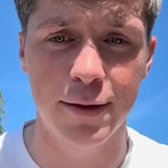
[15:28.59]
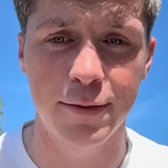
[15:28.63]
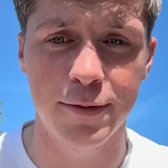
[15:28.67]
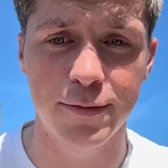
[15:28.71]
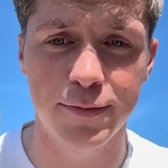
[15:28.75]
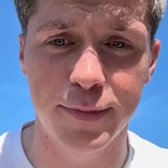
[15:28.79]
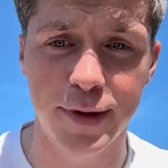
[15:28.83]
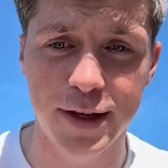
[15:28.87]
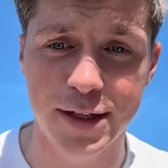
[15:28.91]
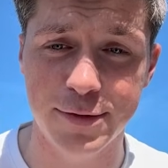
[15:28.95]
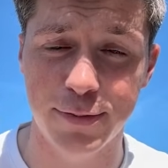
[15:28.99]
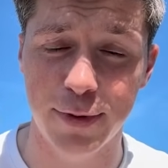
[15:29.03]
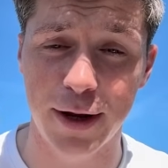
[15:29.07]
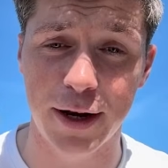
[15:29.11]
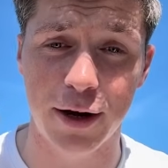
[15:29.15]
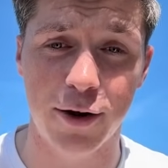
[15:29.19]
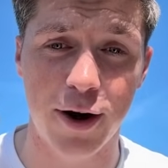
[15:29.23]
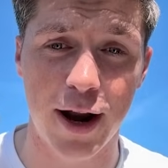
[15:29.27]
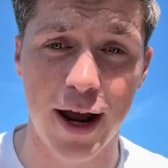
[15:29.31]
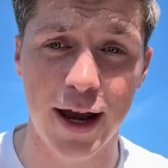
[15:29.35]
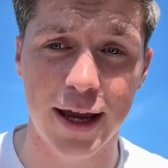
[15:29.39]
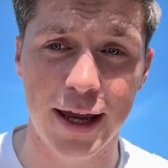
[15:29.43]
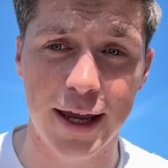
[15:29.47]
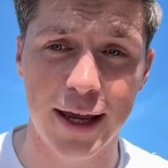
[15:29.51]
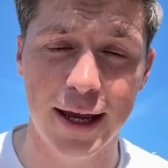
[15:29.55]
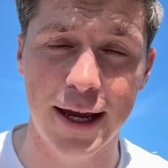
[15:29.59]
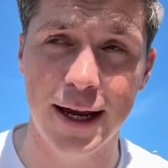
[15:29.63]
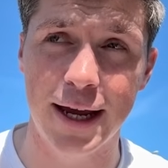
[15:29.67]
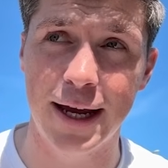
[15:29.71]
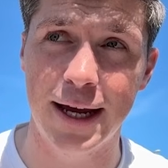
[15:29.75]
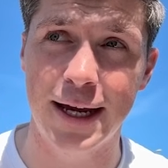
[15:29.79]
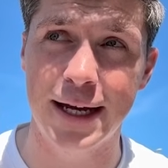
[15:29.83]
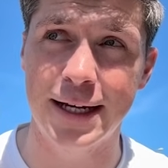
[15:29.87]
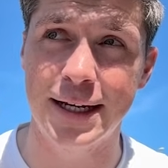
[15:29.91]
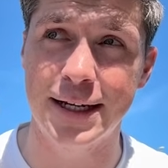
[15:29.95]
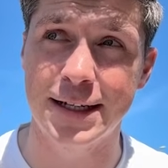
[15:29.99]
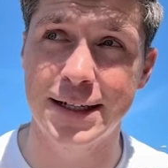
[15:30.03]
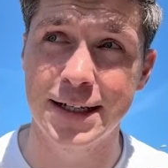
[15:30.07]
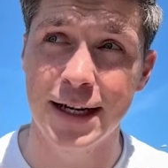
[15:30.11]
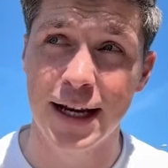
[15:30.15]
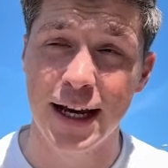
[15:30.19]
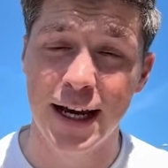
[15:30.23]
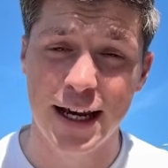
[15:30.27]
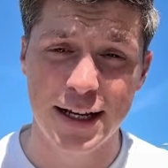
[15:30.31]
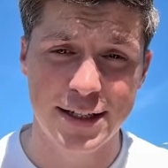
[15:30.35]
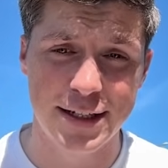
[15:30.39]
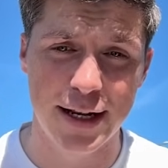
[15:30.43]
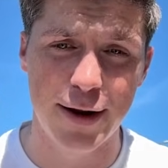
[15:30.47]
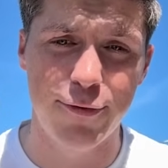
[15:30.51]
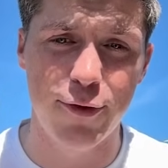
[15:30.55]
It's a bit of crack, and it's a
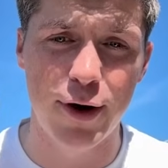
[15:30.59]
different